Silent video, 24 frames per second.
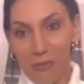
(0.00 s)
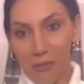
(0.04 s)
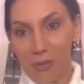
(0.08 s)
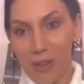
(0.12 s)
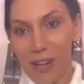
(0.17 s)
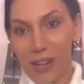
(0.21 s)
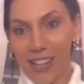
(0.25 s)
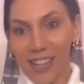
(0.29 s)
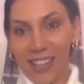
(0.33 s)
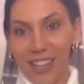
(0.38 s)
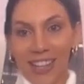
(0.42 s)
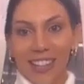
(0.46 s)

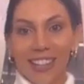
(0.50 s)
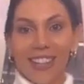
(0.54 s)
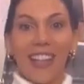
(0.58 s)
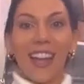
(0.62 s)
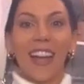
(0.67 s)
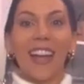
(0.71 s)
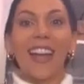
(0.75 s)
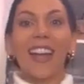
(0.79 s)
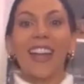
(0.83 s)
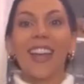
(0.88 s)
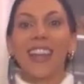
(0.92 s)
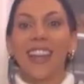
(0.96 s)
really
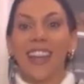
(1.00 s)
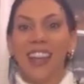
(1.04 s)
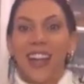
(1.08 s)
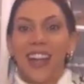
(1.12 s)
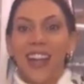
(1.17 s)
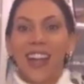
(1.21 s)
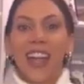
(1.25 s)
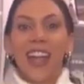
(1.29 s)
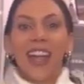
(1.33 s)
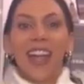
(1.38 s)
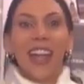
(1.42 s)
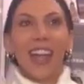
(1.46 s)
like.
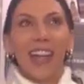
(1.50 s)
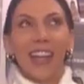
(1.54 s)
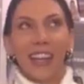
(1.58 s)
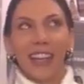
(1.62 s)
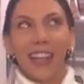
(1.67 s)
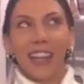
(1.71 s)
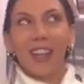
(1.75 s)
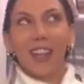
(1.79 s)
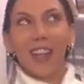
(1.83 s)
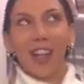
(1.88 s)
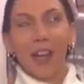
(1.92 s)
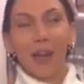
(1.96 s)

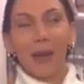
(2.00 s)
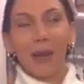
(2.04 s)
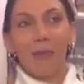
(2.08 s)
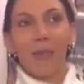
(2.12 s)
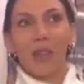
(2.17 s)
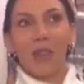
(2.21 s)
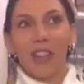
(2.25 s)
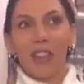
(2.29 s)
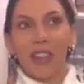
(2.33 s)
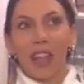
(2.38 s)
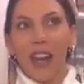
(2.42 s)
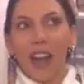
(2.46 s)

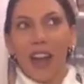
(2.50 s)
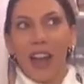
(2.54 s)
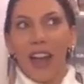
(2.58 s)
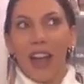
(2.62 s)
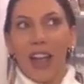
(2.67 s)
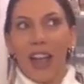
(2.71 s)
Anytime that